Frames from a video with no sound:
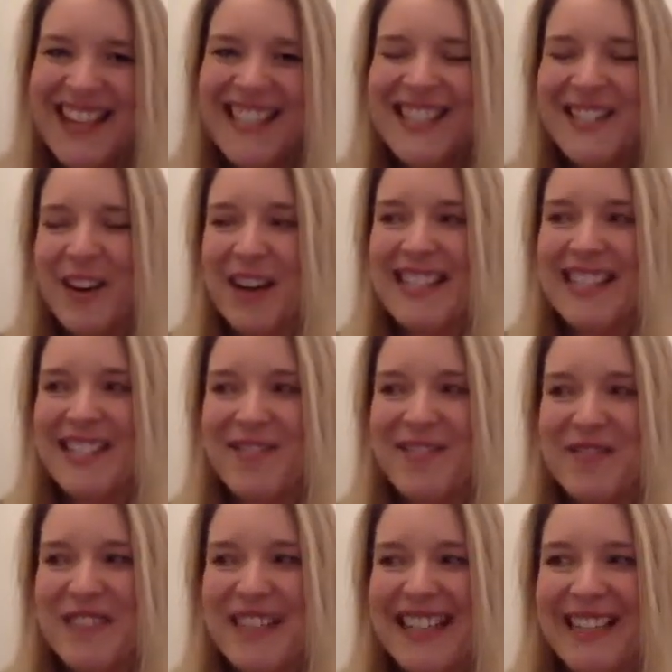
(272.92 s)
so I
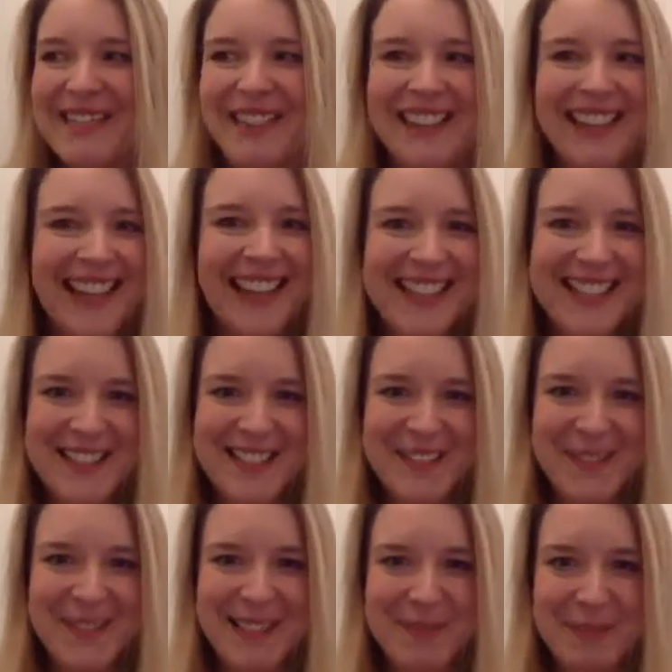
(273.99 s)
didn't really realize
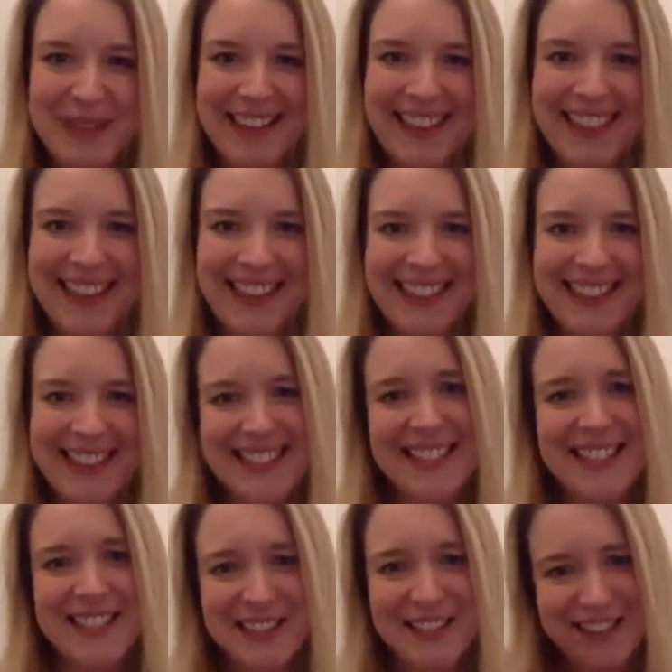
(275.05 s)
this was a big thing
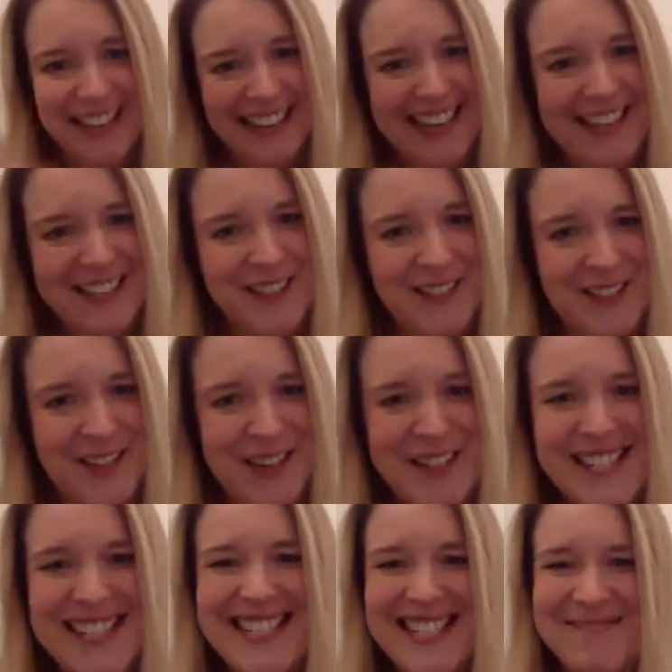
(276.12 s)
until like later on
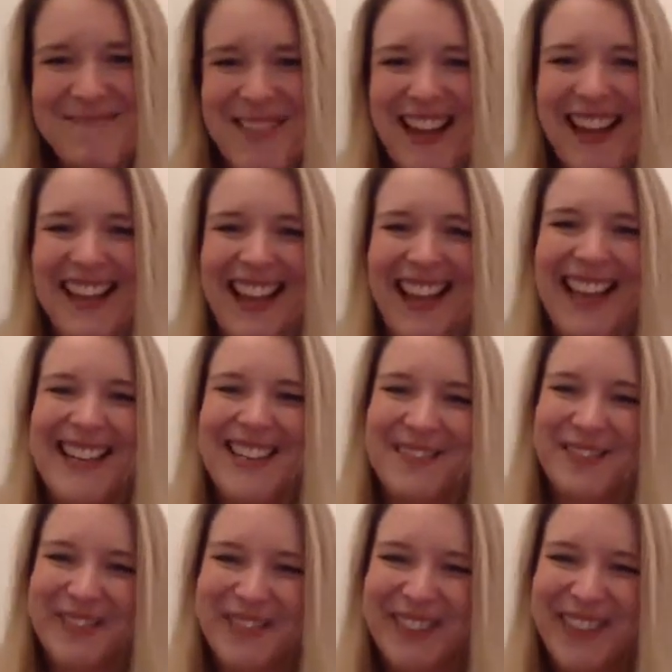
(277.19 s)
in my life.
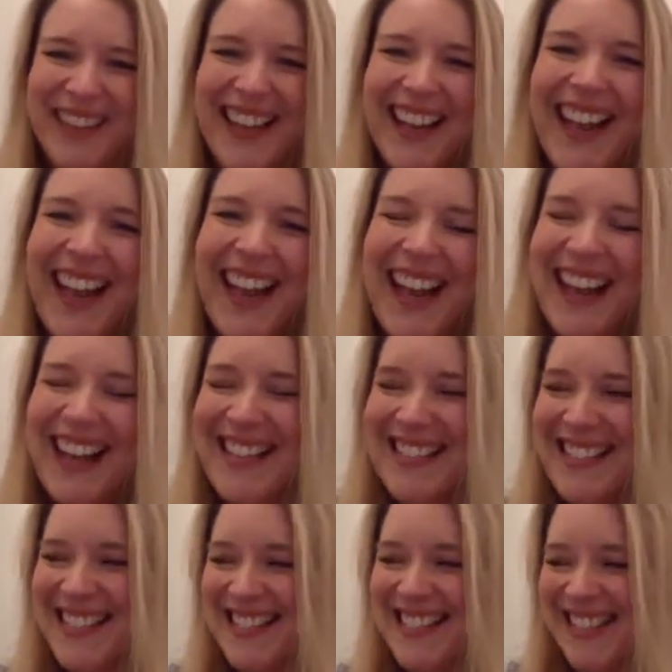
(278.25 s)

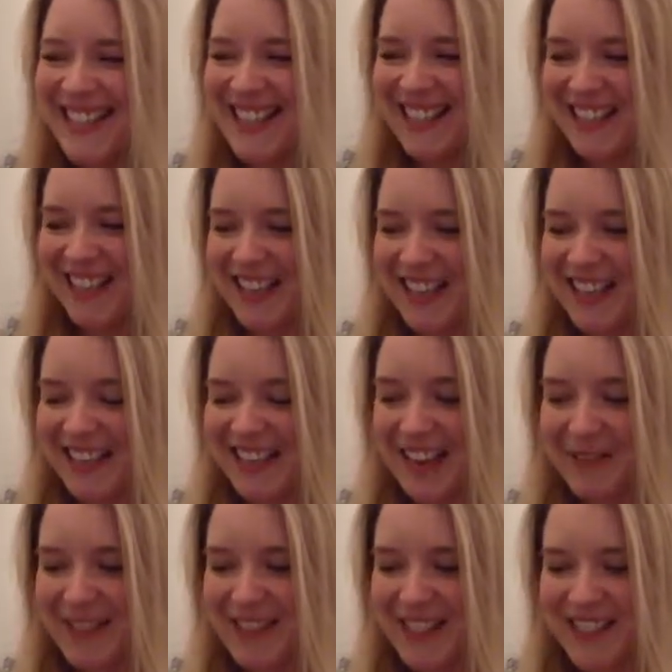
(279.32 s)

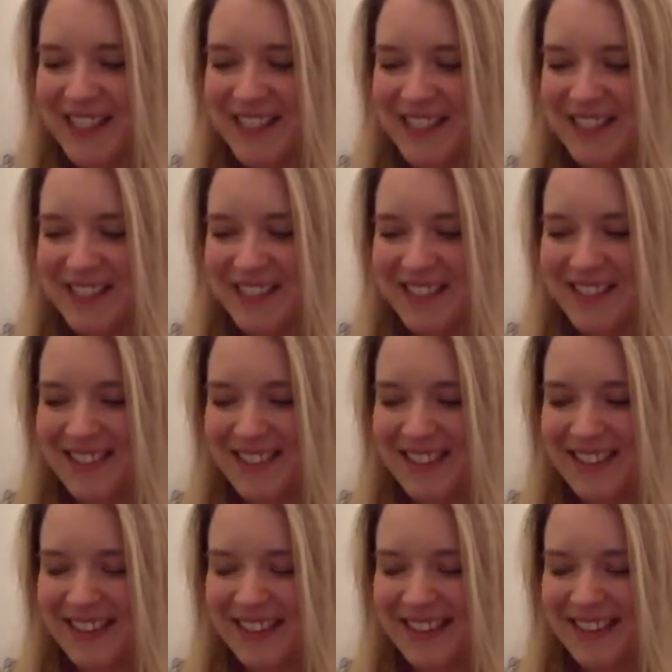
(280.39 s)
And we just
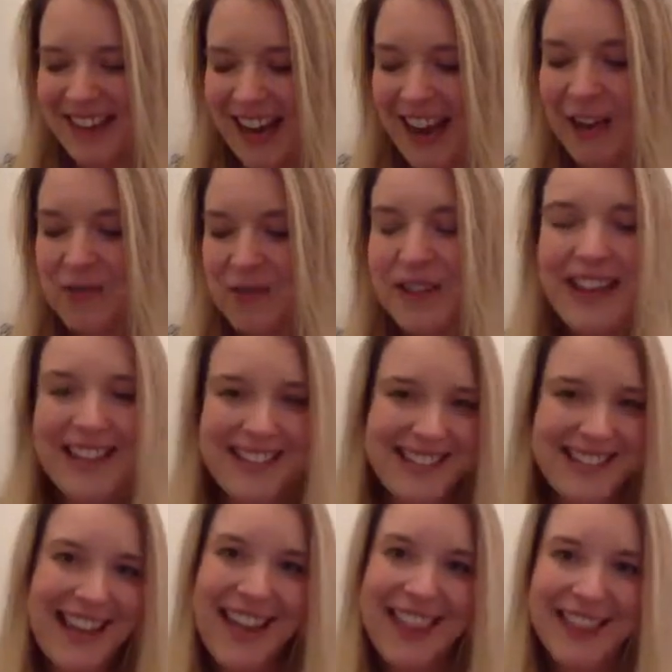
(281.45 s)
all get
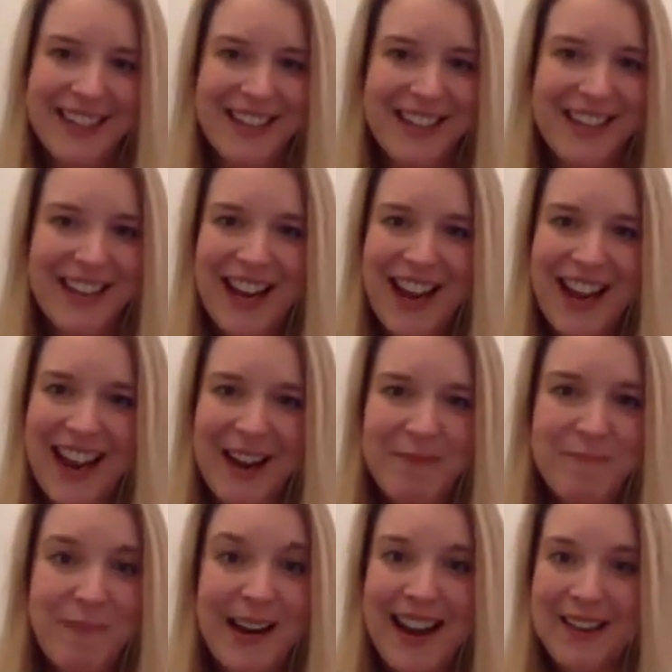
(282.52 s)
together
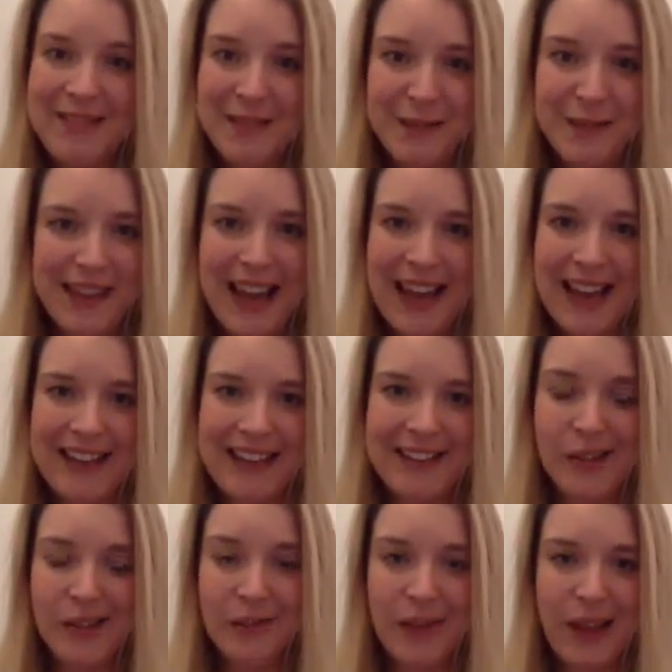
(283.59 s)
whenever we can, and
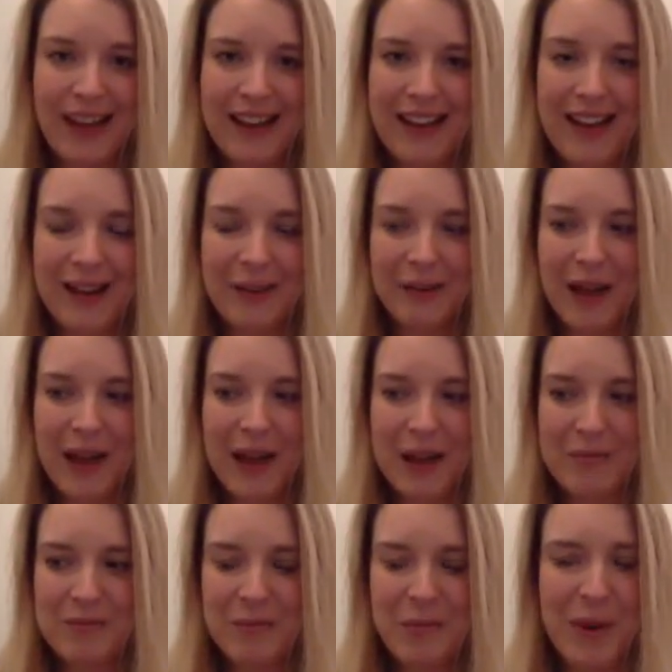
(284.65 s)
sort of like
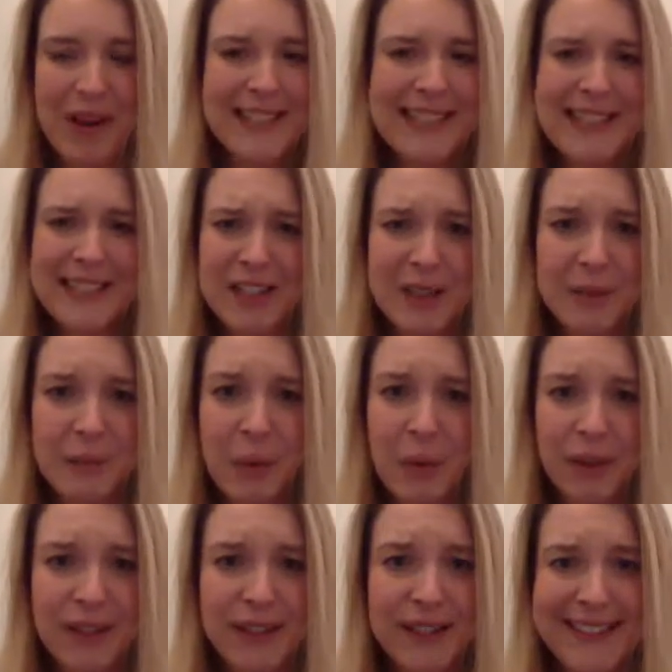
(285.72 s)
weddings are just
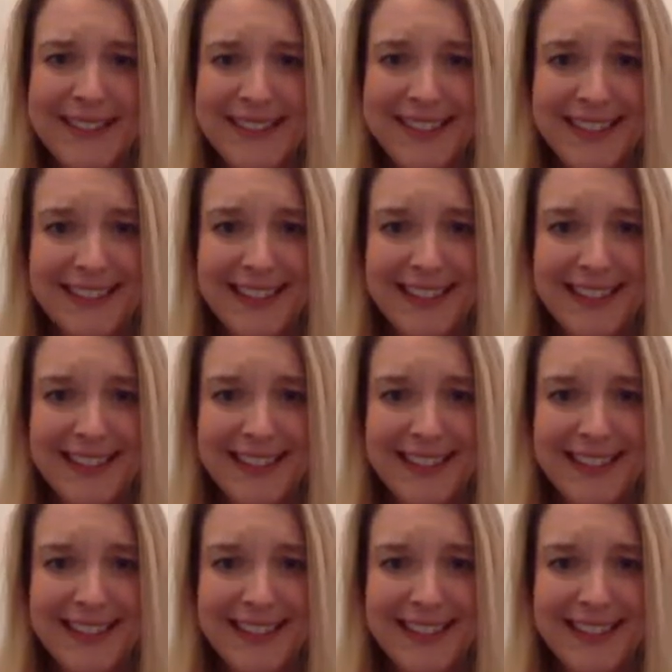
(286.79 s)
bonkers.